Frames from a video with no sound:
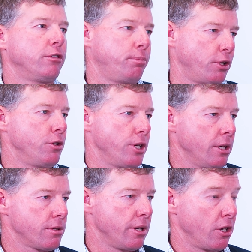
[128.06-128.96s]
of
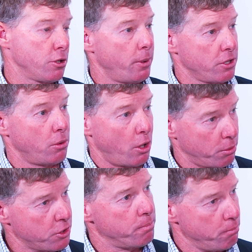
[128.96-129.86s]
projects, and I suppose I'll
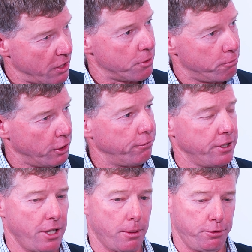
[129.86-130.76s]
just mention
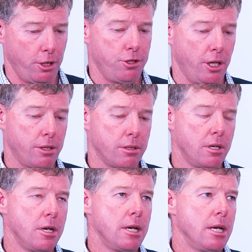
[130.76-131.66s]
briefly the other projects.
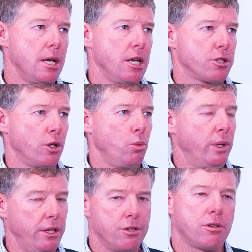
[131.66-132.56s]
So
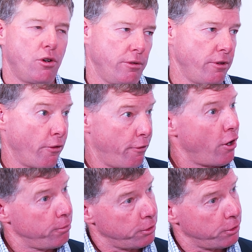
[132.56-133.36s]
we listed on 5